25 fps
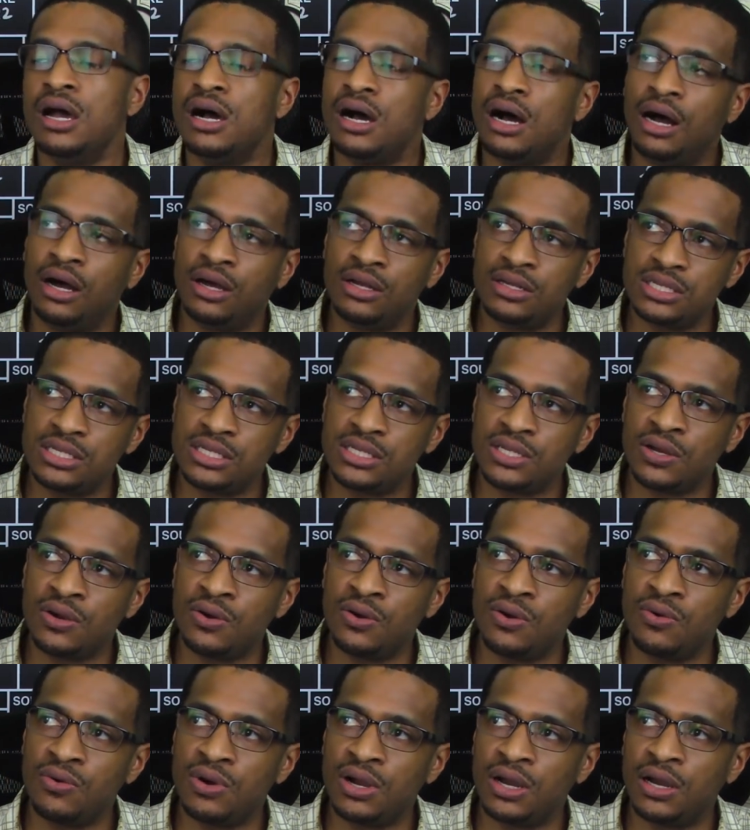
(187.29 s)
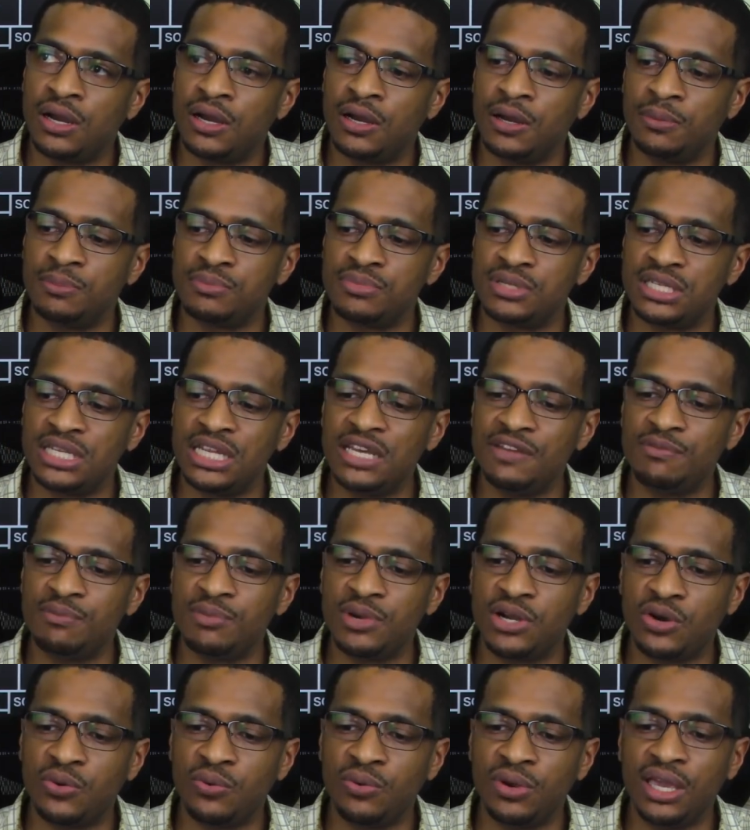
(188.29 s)
also, um, Stephen
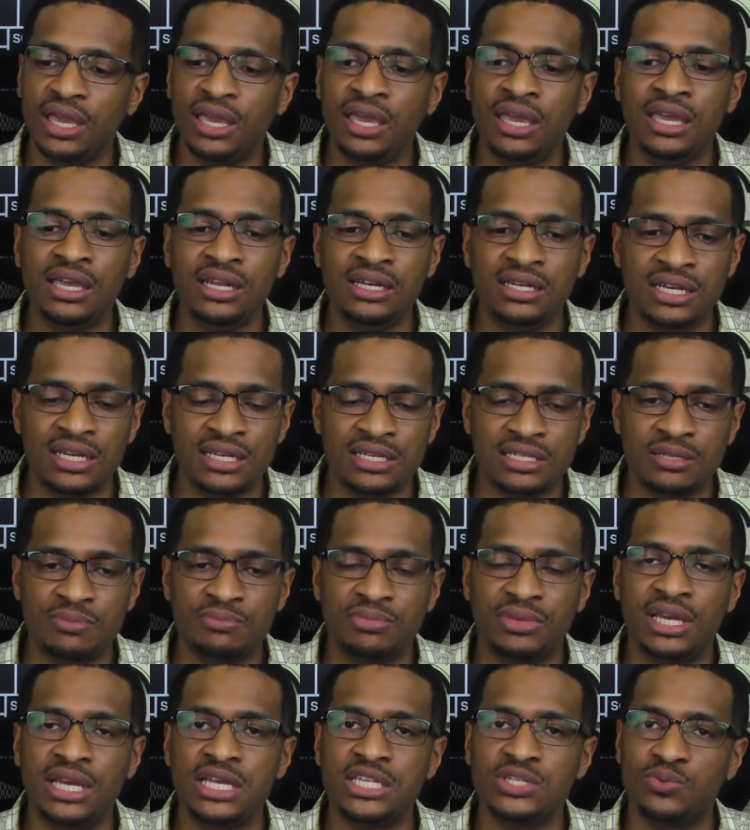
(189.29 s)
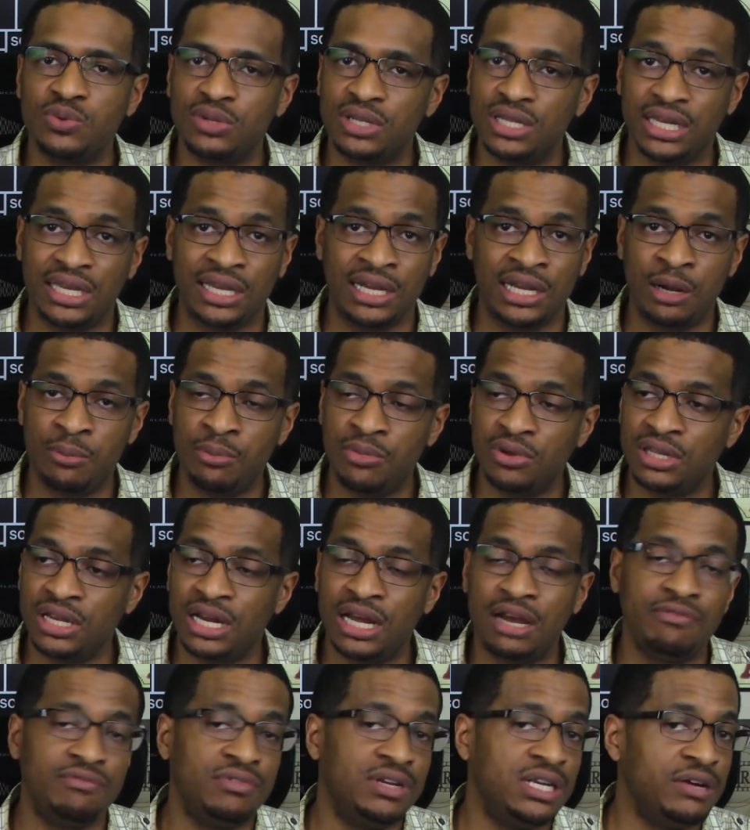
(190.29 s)
McQueen, he did some things with the camera that
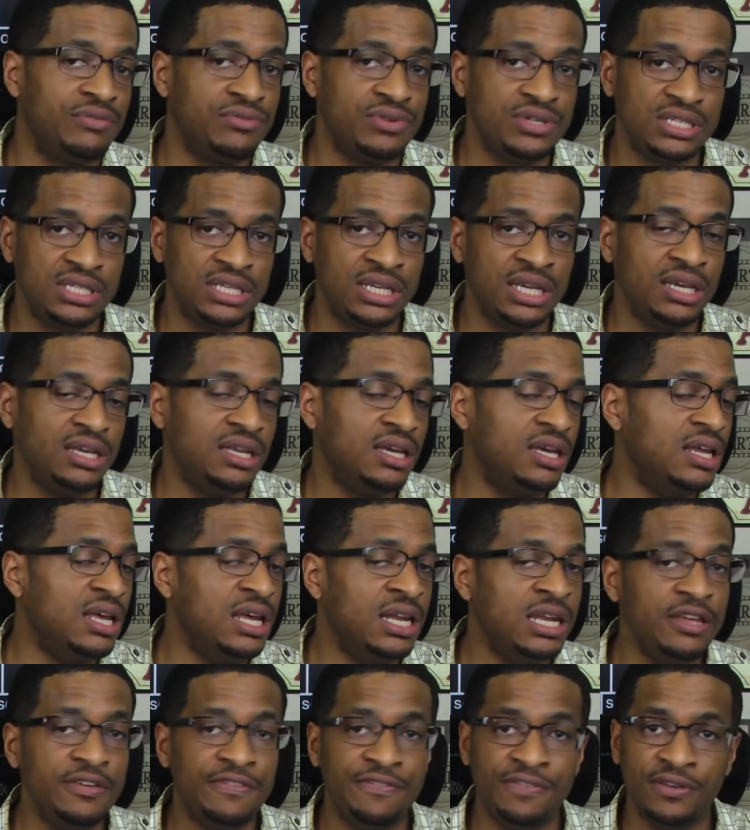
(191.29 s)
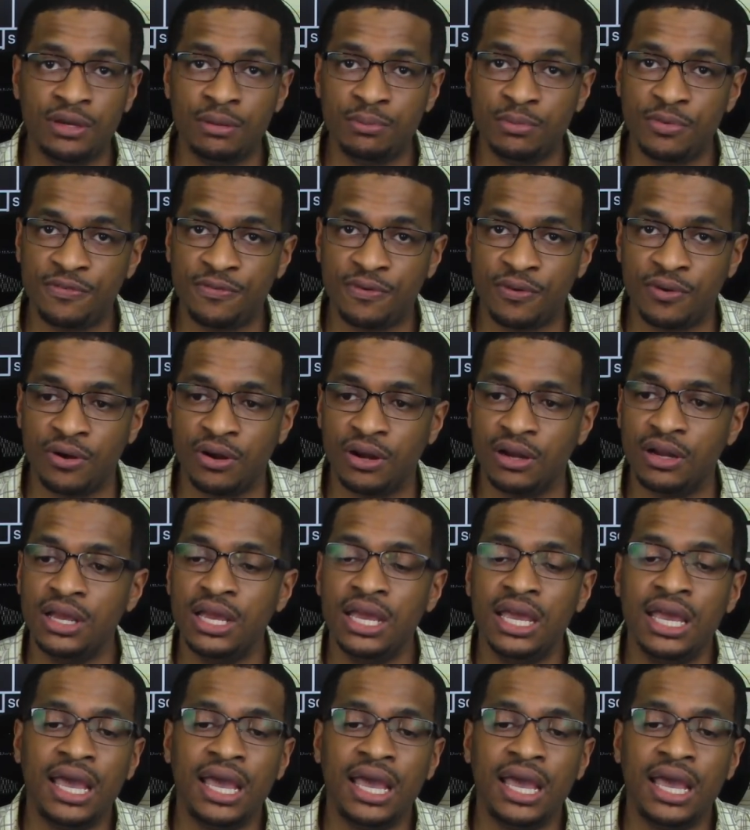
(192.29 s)
I've never seen in any film before.